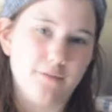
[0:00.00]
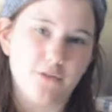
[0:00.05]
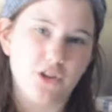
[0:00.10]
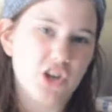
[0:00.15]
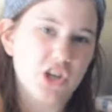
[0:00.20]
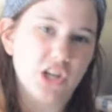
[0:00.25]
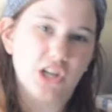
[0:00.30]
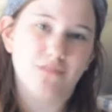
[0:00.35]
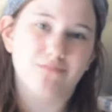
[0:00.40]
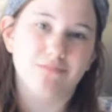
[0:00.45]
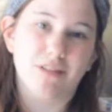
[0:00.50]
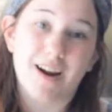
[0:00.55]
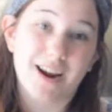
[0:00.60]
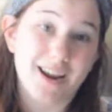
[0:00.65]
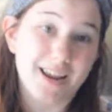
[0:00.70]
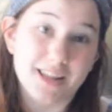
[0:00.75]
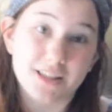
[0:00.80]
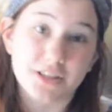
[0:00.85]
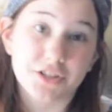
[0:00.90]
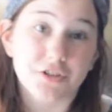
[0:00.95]
You can
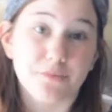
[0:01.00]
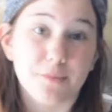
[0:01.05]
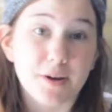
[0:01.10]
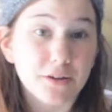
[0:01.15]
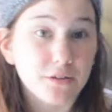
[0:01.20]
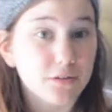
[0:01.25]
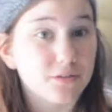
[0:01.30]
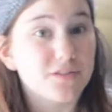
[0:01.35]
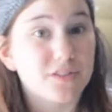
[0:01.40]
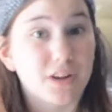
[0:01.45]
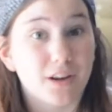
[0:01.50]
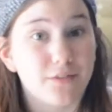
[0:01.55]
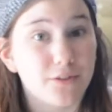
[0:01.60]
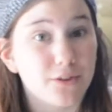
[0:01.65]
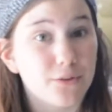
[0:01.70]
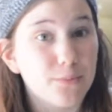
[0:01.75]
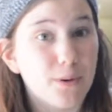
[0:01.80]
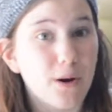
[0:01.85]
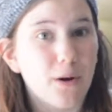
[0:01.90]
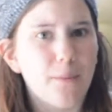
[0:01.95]
write instrumental stuff
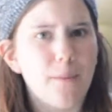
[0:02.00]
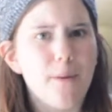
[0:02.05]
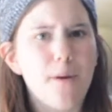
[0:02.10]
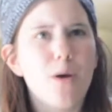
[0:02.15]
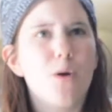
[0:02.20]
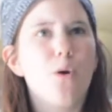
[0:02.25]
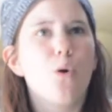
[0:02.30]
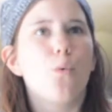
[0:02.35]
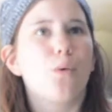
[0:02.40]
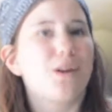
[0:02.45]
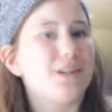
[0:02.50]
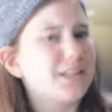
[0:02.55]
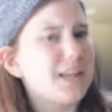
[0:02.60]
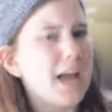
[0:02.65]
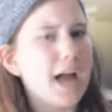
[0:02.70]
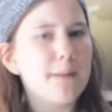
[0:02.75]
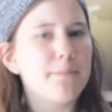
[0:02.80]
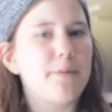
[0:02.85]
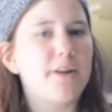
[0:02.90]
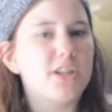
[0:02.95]
as well, which
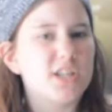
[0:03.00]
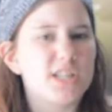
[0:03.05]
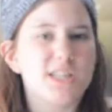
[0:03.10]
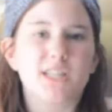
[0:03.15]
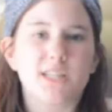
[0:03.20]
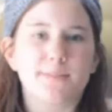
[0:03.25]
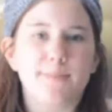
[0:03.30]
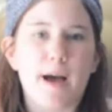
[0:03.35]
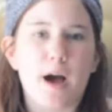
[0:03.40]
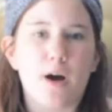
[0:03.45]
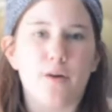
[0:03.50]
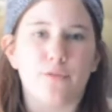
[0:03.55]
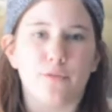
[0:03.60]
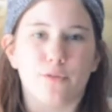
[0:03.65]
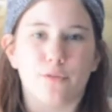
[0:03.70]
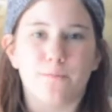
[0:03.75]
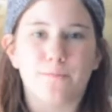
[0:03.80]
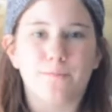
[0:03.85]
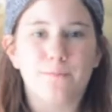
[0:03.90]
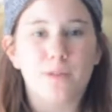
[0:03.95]
can be just as powerful.
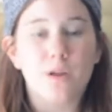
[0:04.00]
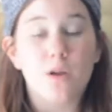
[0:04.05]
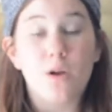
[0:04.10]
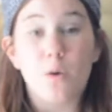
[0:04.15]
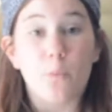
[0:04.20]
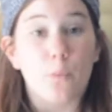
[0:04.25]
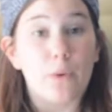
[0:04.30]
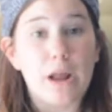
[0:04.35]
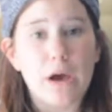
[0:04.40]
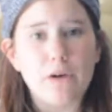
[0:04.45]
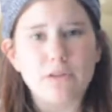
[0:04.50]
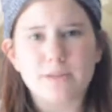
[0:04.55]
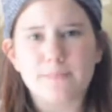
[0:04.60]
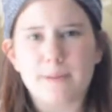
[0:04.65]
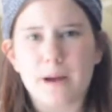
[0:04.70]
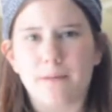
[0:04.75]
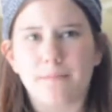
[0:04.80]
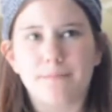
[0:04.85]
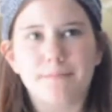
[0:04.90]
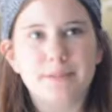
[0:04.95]
When I was
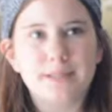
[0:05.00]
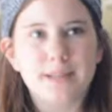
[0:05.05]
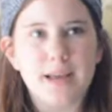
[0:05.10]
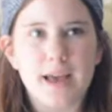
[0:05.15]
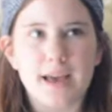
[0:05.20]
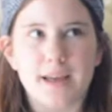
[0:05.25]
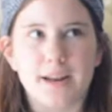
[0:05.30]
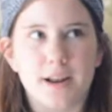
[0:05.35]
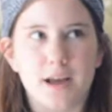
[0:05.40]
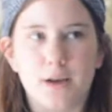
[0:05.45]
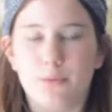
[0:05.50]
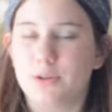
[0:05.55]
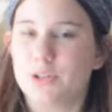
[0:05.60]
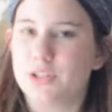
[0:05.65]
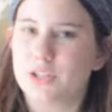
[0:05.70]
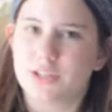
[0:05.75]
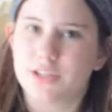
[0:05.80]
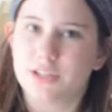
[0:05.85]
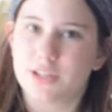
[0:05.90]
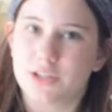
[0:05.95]
about 10, I went
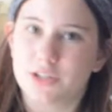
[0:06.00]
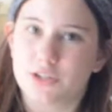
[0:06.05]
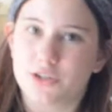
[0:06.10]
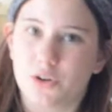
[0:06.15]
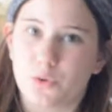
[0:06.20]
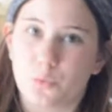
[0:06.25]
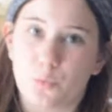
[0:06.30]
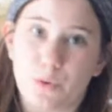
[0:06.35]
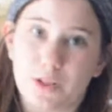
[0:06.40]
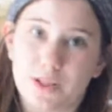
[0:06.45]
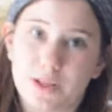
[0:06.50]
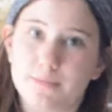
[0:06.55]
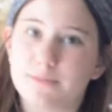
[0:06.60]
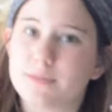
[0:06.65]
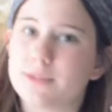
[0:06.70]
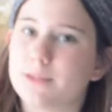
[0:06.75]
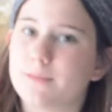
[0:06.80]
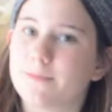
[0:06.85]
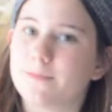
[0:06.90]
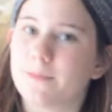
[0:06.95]
to see a John
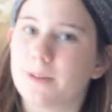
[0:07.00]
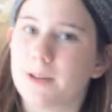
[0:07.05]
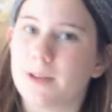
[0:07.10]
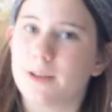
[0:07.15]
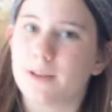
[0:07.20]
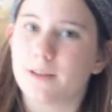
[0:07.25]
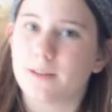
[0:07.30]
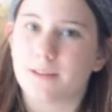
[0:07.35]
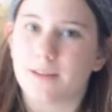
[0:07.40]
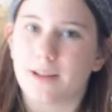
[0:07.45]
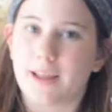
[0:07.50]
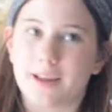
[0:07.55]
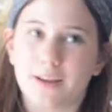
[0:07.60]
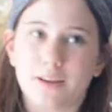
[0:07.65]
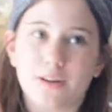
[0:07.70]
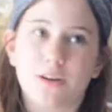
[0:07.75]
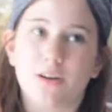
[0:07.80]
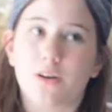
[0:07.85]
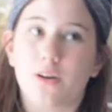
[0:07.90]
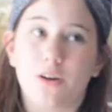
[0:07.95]
Williams symphony
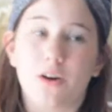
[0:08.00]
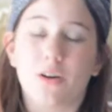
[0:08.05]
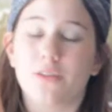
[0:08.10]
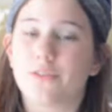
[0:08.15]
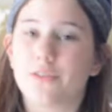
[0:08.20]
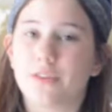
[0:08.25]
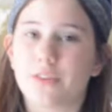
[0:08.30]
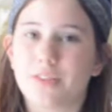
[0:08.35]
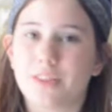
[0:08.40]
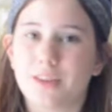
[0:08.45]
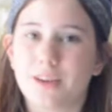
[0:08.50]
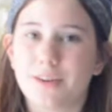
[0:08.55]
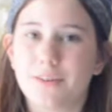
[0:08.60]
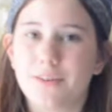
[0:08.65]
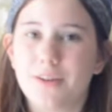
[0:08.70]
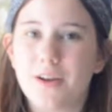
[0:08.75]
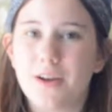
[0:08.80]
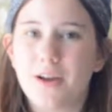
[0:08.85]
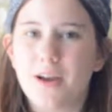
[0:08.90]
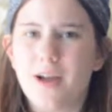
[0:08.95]
concert
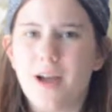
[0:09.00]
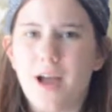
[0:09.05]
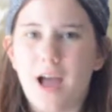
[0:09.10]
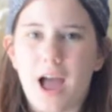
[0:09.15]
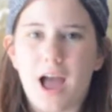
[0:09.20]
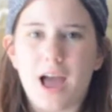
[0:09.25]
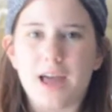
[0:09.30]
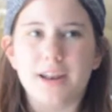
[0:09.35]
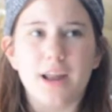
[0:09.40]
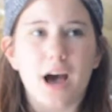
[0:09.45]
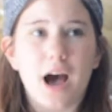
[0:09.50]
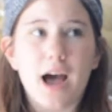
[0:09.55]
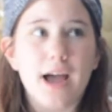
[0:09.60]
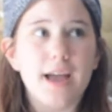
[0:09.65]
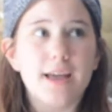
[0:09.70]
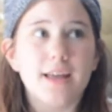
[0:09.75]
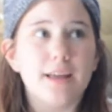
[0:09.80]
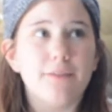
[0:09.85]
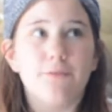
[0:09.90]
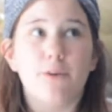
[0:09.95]
thing, and
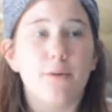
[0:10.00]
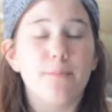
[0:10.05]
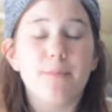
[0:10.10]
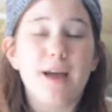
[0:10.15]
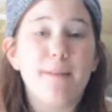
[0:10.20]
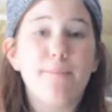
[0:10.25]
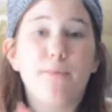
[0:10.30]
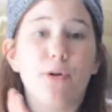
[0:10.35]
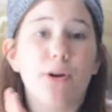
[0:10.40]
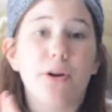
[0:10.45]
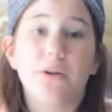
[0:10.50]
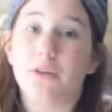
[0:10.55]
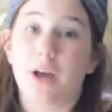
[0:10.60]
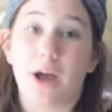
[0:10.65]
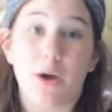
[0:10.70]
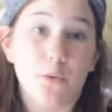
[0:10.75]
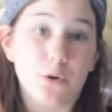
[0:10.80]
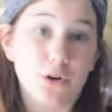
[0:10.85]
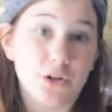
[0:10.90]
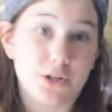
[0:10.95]
from that point on
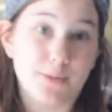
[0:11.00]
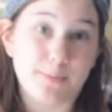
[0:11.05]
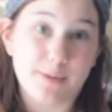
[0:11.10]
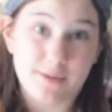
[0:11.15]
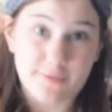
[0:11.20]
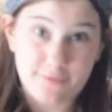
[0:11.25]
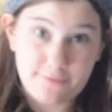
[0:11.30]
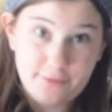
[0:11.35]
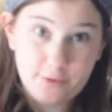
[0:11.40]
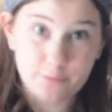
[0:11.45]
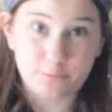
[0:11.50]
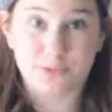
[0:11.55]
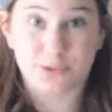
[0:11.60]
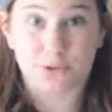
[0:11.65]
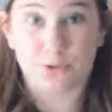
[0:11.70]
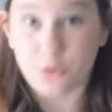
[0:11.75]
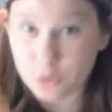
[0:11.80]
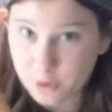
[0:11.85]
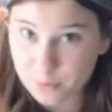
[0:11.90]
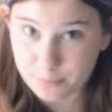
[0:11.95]
I wanted to be a film
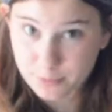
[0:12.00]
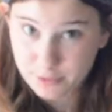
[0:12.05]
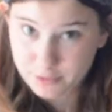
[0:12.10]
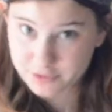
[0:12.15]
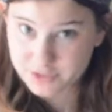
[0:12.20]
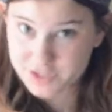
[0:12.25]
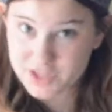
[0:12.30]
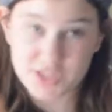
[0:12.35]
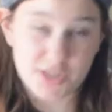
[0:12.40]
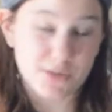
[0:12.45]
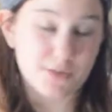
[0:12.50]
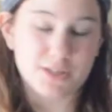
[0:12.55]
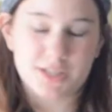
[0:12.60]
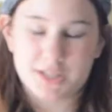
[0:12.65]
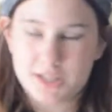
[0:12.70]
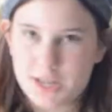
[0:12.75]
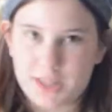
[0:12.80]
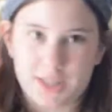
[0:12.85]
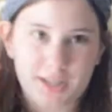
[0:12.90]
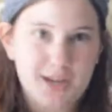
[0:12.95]
score composer. There was
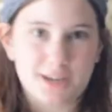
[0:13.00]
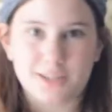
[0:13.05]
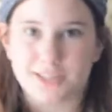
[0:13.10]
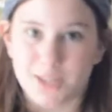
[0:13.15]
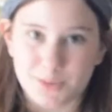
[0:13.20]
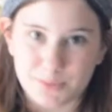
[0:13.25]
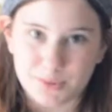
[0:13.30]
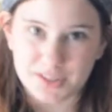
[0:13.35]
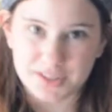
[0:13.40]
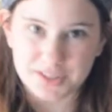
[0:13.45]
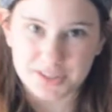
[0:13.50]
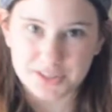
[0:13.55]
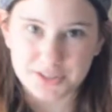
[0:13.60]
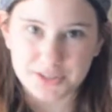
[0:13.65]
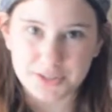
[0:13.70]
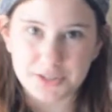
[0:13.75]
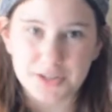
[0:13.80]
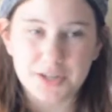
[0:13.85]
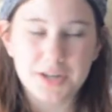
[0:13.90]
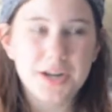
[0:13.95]
nothing else I wanted to
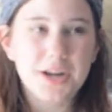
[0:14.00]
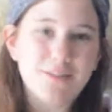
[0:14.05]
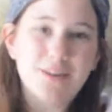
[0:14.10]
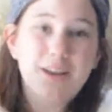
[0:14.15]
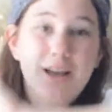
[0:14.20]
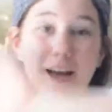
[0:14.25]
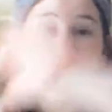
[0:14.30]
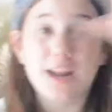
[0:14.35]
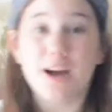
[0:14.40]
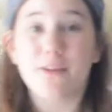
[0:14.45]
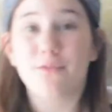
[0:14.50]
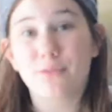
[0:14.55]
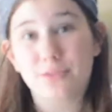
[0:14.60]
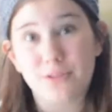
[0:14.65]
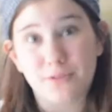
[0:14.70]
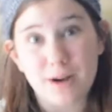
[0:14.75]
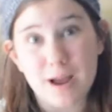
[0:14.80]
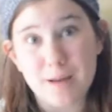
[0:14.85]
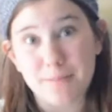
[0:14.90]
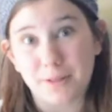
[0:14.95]
do. Enough with
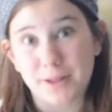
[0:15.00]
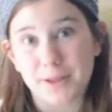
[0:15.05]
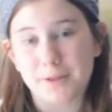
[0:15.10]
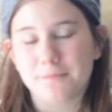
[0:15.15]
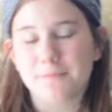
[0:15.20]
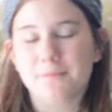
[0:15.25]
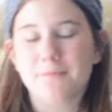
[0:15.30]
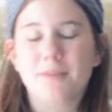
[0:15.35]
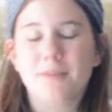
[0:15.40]
the rambling.